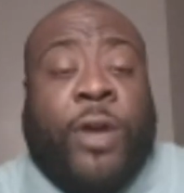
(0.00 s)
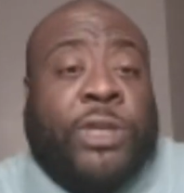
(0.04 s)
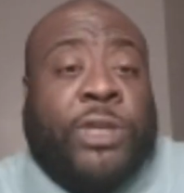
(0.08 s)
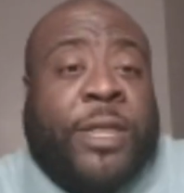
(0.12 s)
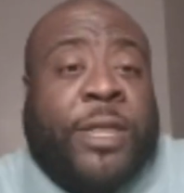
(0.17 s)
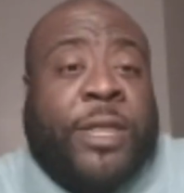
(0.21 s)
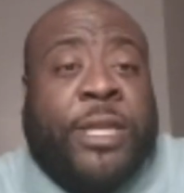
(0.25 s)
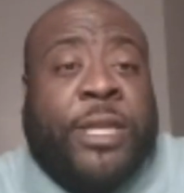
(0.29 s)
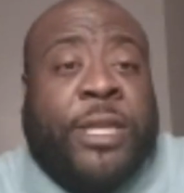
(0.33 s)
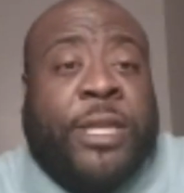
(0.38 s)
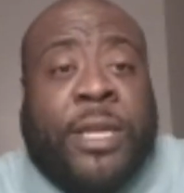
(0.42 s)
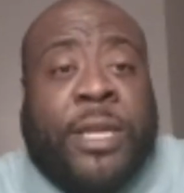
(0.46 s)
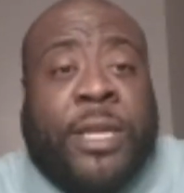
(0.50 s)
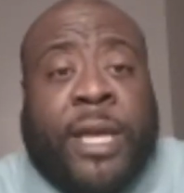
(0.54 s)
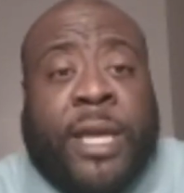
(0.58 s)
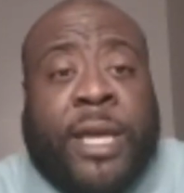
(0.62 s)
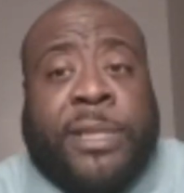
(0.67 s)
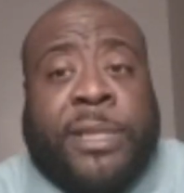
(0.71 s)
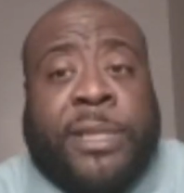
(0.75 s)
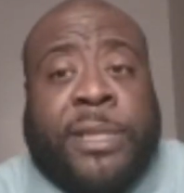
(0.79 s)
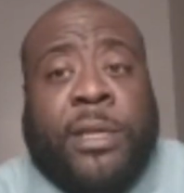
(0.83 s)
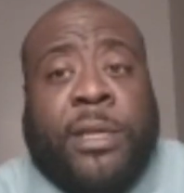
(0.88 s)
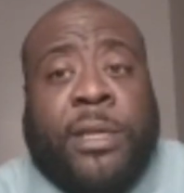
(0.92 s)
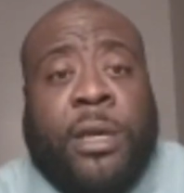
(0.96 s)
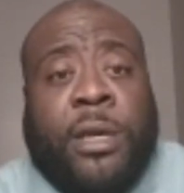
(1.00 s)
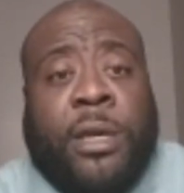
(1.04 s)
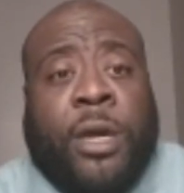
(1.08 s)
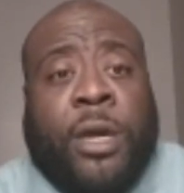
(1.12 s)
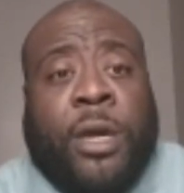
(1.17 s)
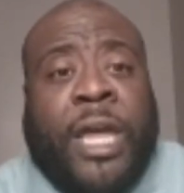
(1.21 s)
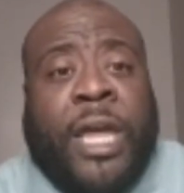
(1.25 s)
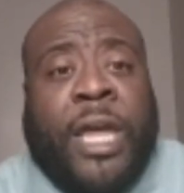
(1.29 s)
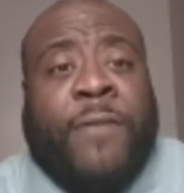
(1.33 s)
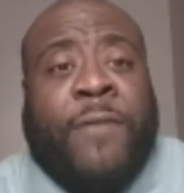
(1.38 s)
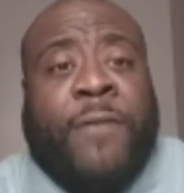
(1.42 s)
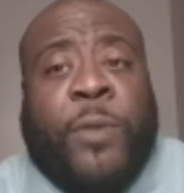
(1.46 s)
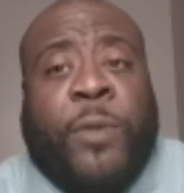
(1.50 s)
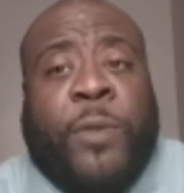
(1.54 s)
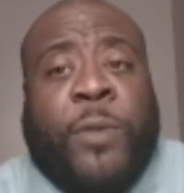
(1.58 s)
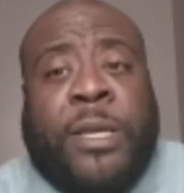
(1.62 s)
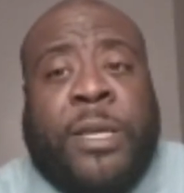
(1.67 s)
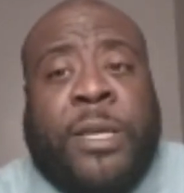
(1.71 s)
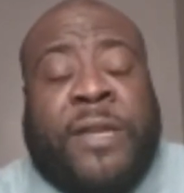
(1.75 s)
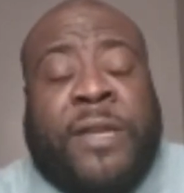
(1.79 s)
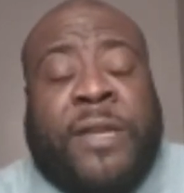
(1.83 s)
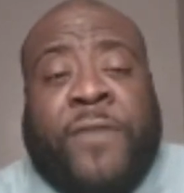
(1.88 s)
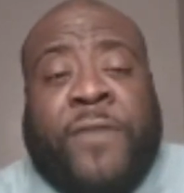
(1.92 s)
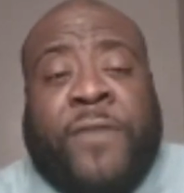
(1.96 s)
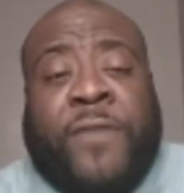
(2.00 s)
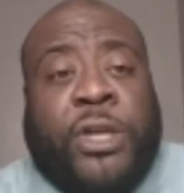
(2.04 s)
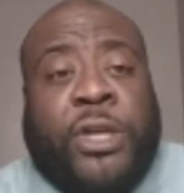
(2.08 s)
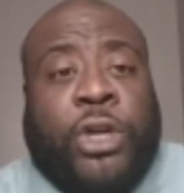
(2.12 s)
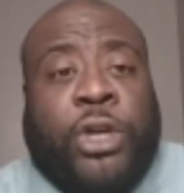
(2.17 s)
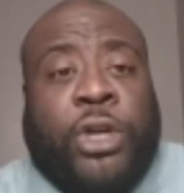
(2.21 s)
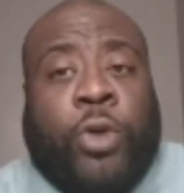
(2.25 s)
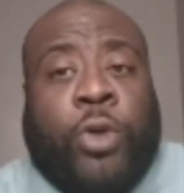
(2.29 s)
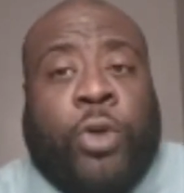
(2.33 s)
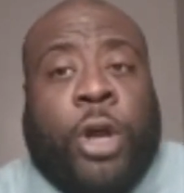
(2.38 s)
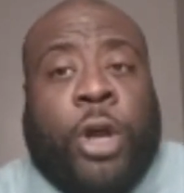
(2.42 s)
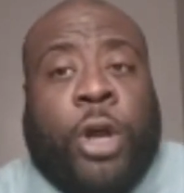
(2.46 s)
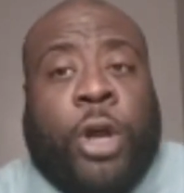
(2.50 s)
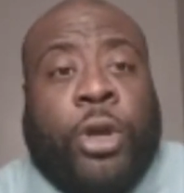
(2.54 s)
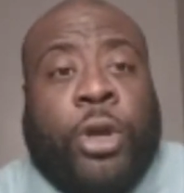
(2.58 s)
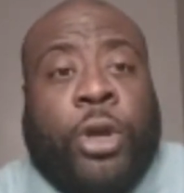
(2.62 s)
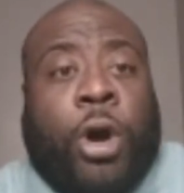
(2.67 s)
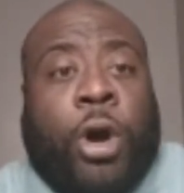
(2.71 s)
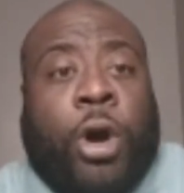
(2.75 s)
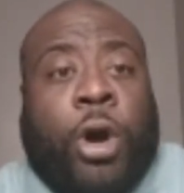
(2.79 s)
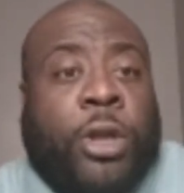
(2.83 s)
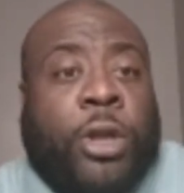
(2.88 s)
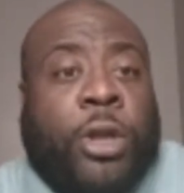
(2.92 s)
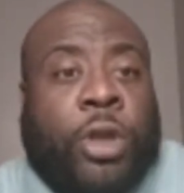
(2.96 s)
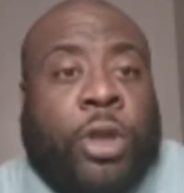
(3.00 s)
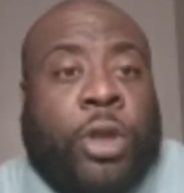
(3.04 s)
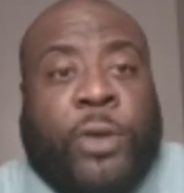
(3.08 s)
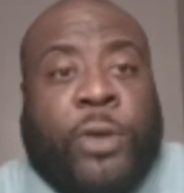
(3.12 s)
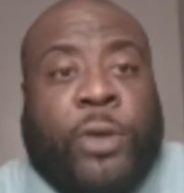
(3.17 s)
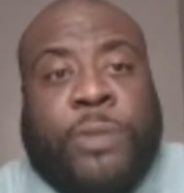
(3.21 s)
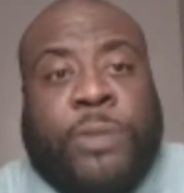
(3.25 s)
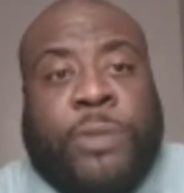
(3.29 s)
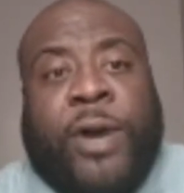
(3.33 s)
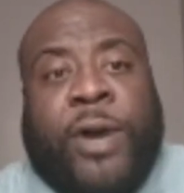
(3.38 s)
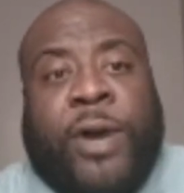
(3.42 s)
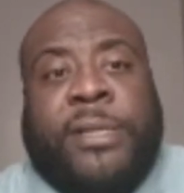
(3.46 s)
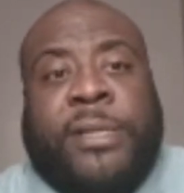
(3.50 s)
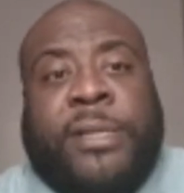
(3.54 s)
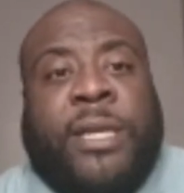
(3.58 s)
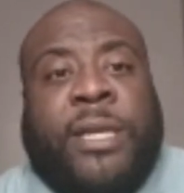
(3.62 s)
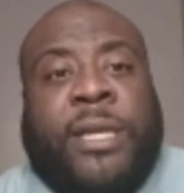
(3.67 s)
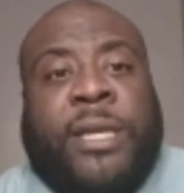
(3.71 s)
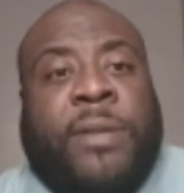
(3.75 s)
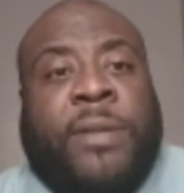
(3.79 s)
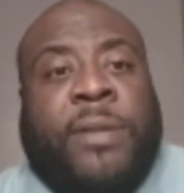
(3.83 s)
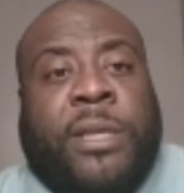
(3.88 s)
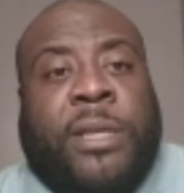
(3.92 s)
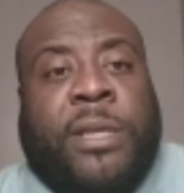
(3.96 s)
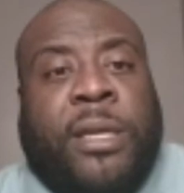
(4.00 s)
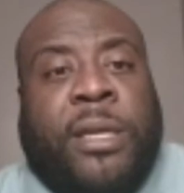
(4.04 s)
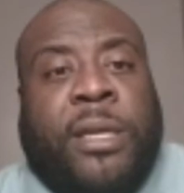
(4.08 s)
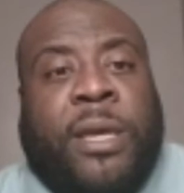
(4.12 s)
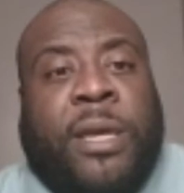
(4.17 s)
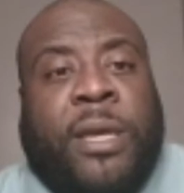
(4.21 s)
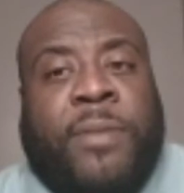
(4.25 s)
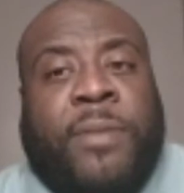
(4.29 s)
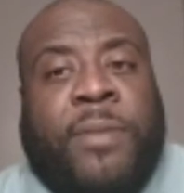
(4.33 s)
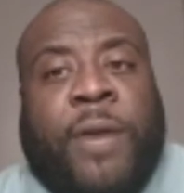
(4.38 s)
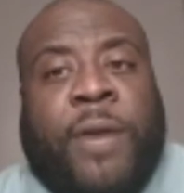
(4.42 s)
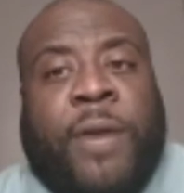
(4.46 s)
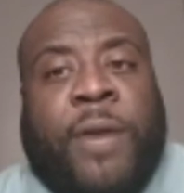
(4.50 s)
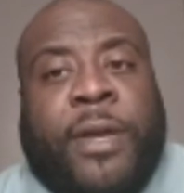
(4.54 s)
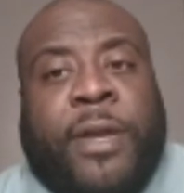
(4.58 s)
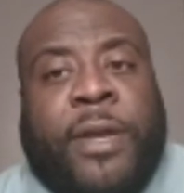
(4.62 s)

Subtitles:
So I think the Knicks, even with the dysfunction going on in the Garden, are the most surprising team in the NBA right now.